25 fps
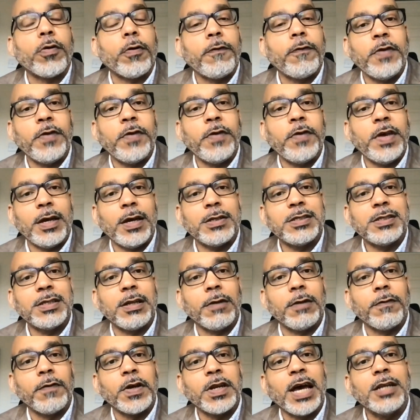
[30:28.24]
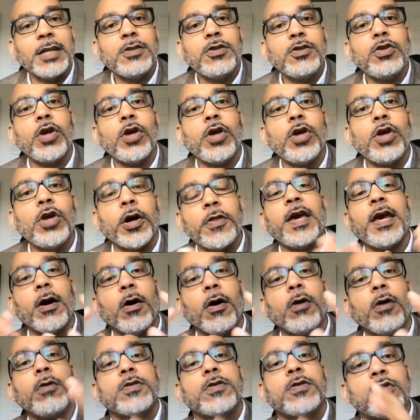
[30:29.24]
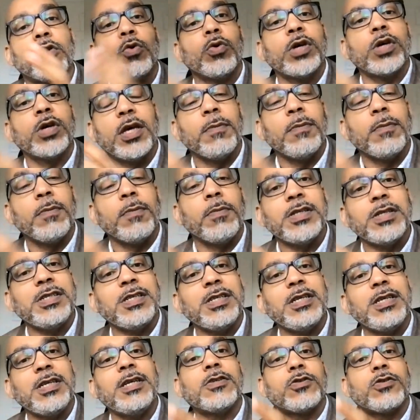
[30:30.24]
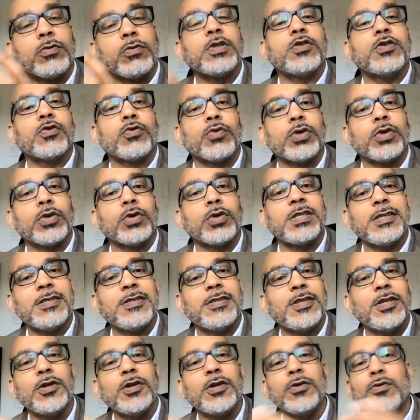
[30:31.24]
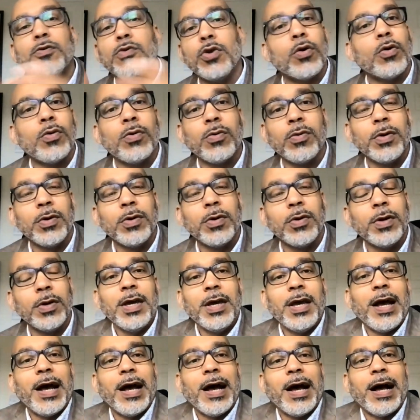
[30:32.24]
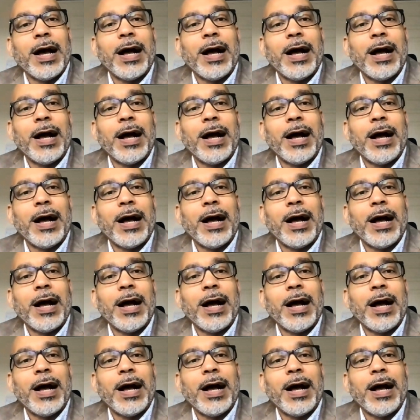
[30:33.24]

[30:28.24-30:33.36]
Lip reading: geography, stuff like that? Are they also communities or resources? Do you know?